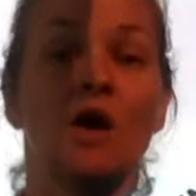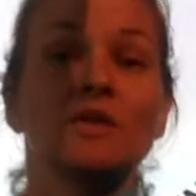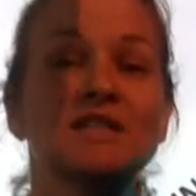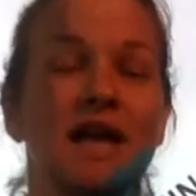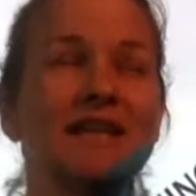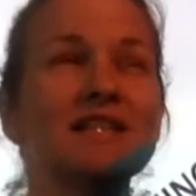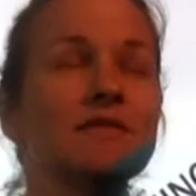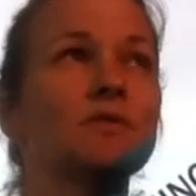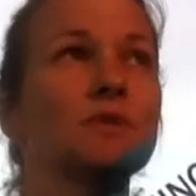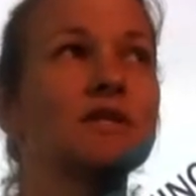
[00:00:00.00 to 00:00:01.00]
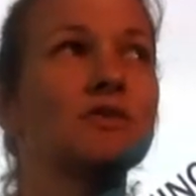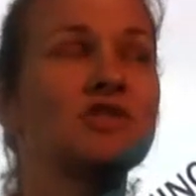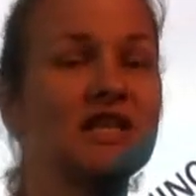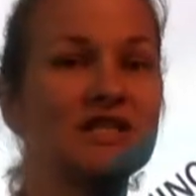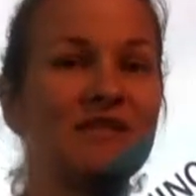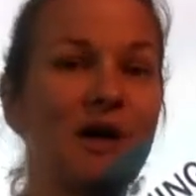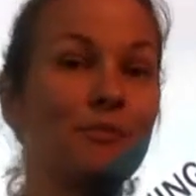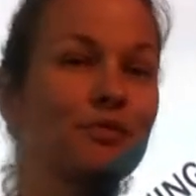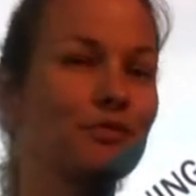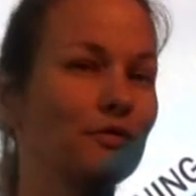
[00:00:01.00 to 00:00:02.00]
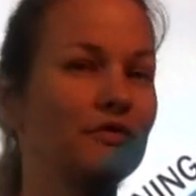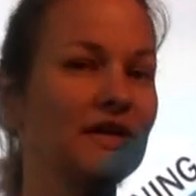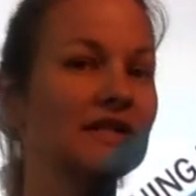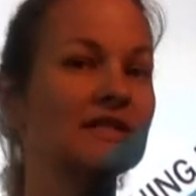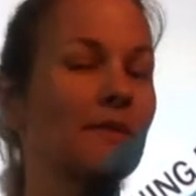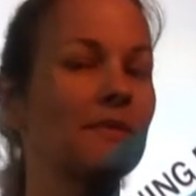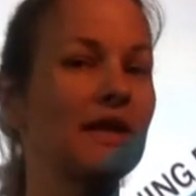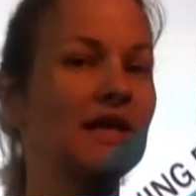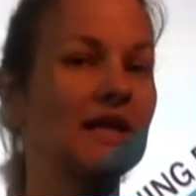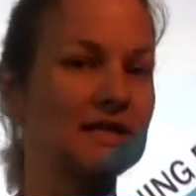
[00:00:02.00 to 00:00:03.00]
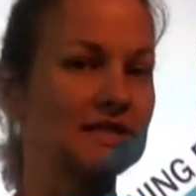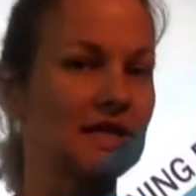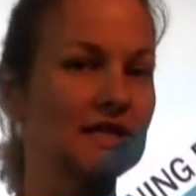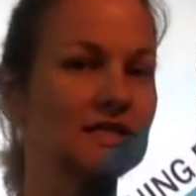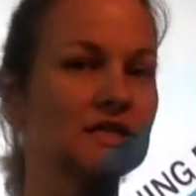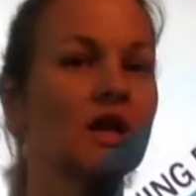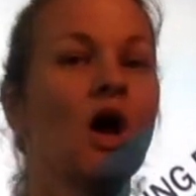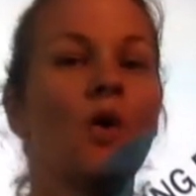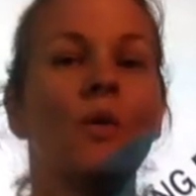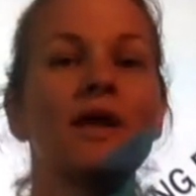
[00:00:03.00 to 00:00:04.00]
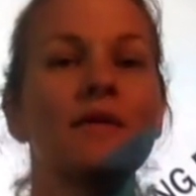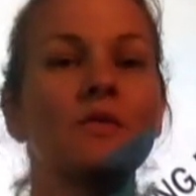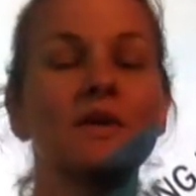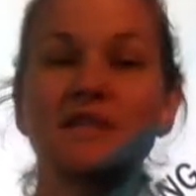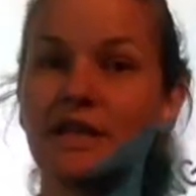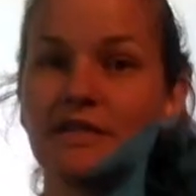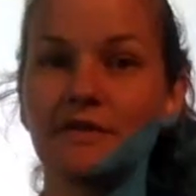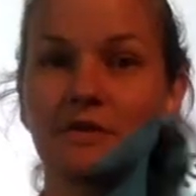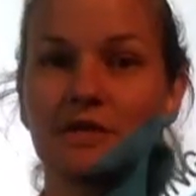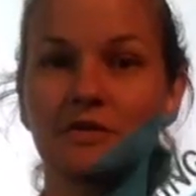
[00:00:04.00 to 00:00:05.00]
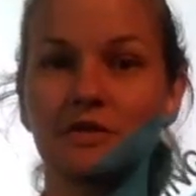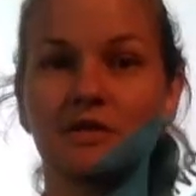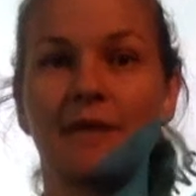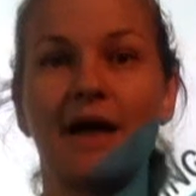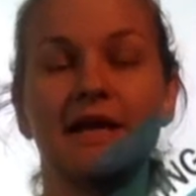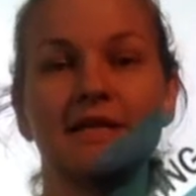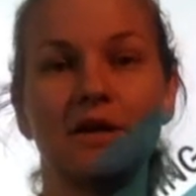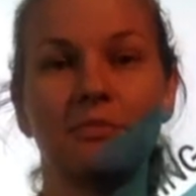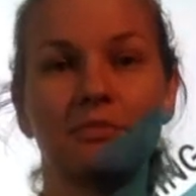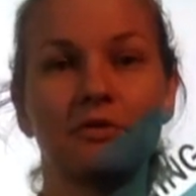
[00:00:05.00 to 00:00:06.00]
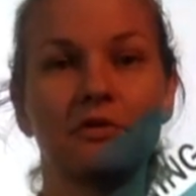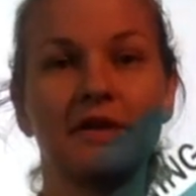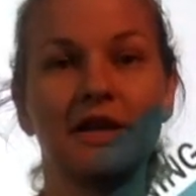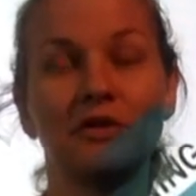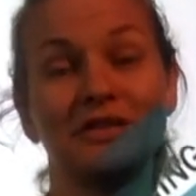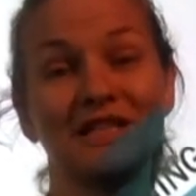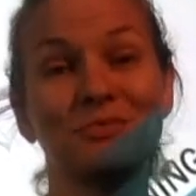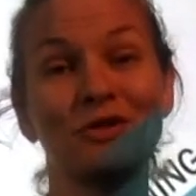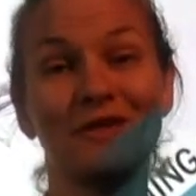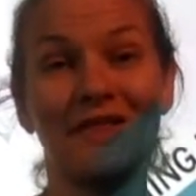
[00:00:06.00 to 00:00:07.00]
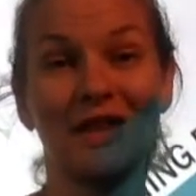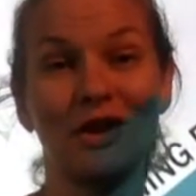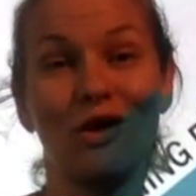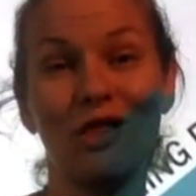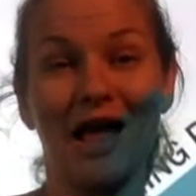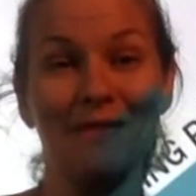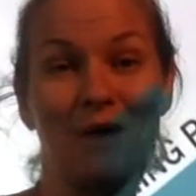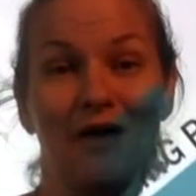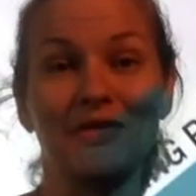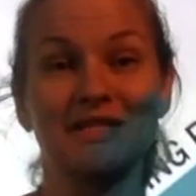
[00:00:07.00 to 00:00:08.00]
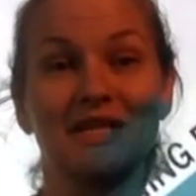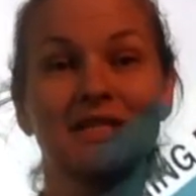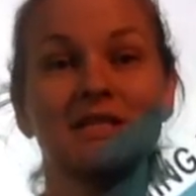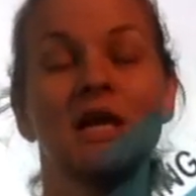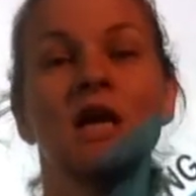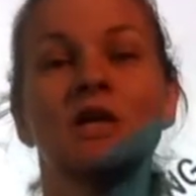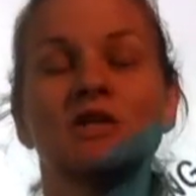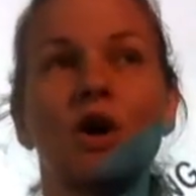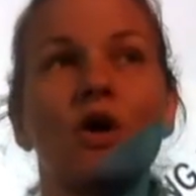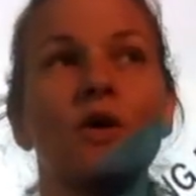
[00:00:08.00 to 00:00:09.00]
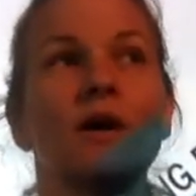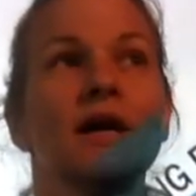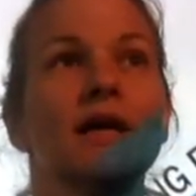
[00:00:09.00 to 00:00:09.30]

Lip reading: Well, scientific research isn't about proving something exists. What scientific research is about is proving or disproving the null hypothesis. So